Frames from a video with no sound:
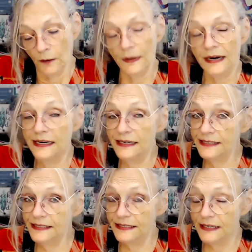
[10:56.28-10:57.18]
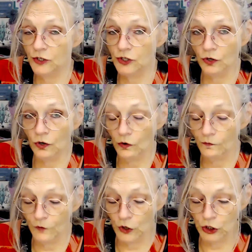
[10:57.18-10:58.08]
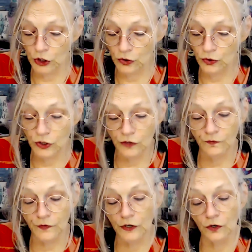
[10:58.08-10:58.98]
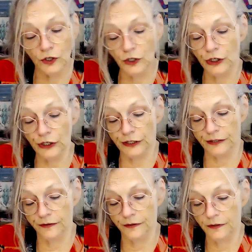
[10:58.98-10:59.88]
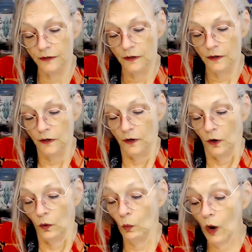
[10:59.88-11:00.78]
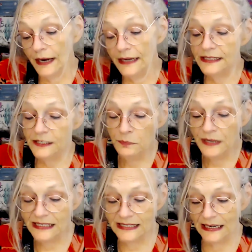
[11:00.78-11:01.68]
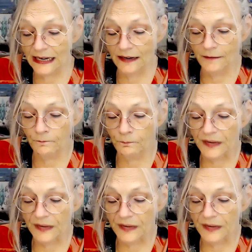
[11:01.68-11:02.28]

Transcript: but it is essential for you to feel good. What is missing